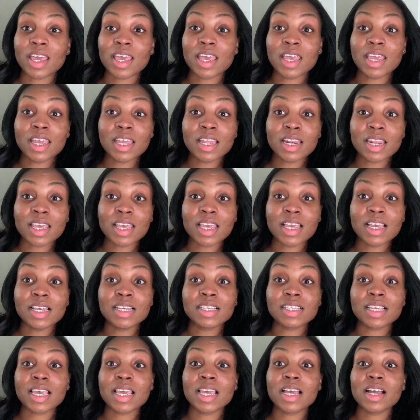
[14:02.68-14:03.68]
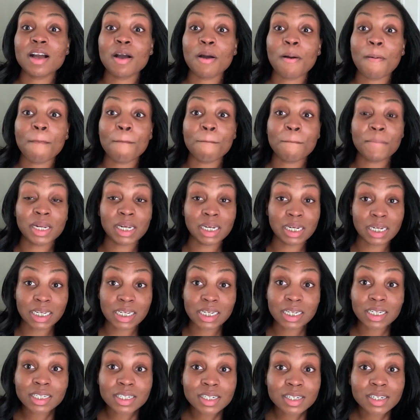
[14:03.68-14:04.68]
it is a
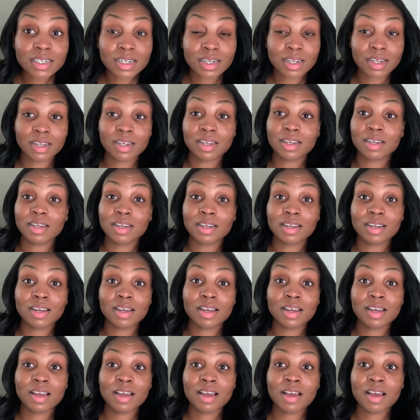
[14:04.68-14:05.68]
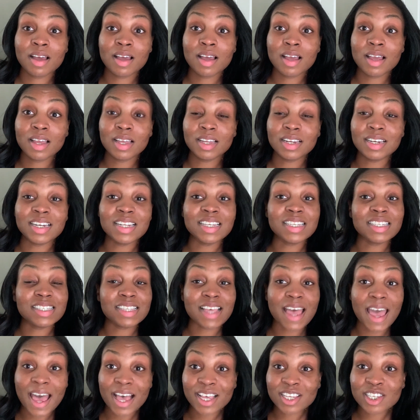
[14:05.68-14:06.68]
complete
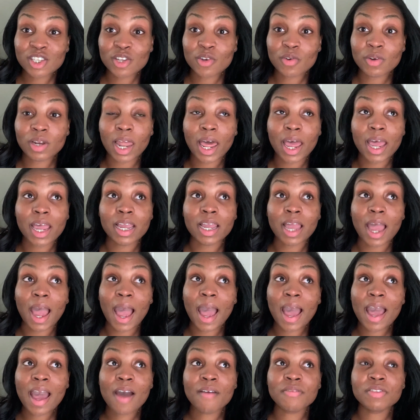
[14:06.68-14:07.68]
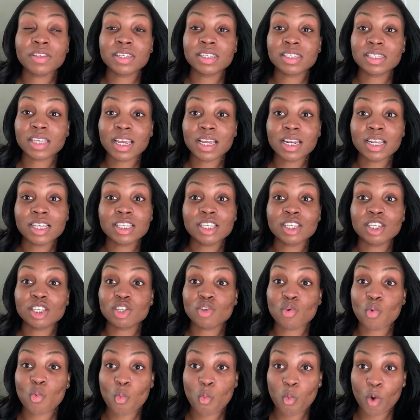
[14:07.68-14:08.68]
disaster like i have to say this is
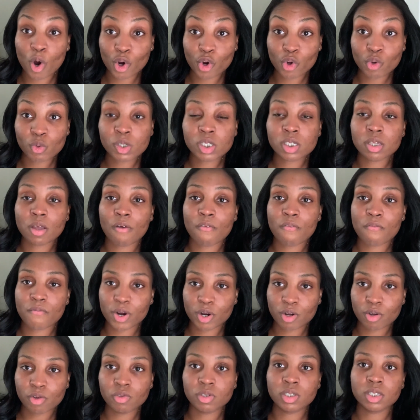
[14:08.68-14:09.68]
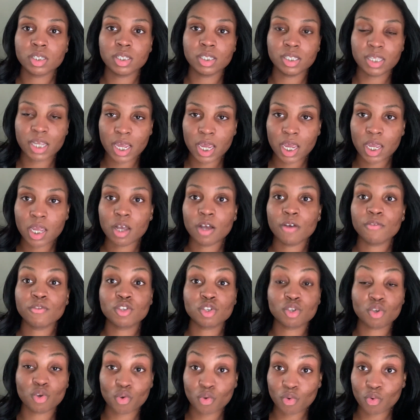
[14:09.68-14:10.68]
the worst first day of
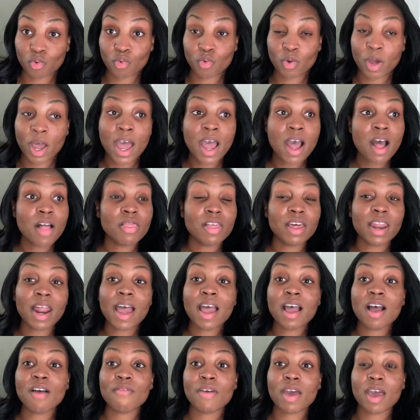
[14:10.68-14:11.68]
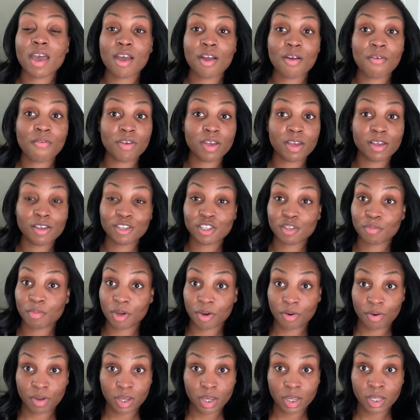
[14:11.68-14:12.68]
school that i have ever
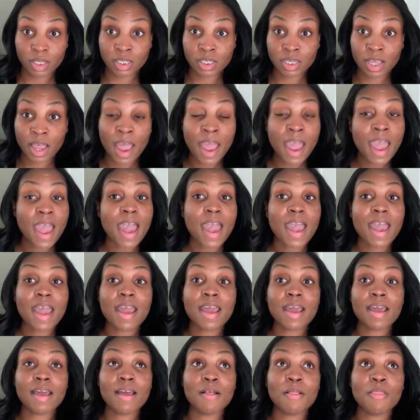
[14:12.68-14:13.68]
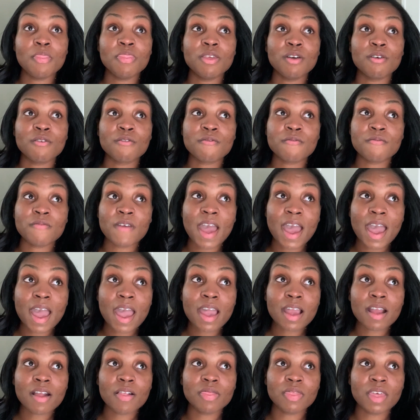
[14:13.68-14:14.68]
experienced and the
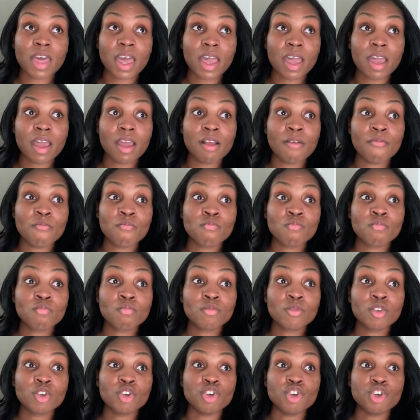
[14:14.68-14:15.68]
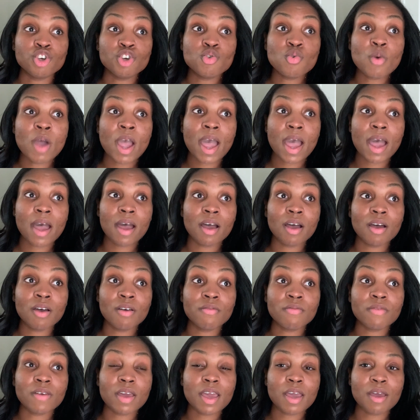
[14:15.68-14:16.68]
fact that you have
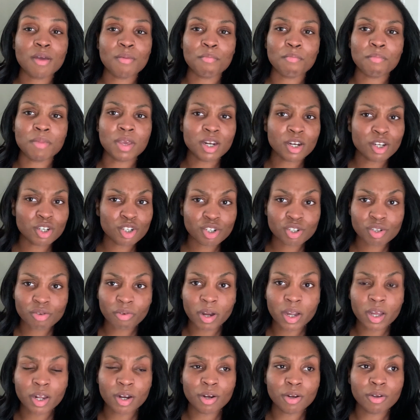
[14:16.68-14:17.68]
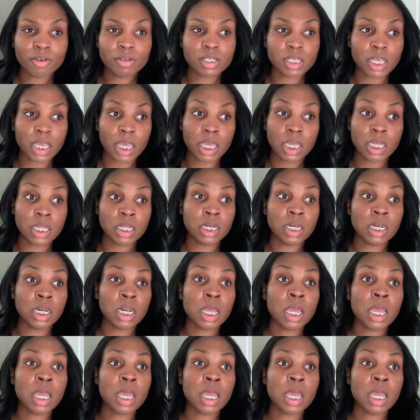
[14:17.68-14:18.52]
administrators and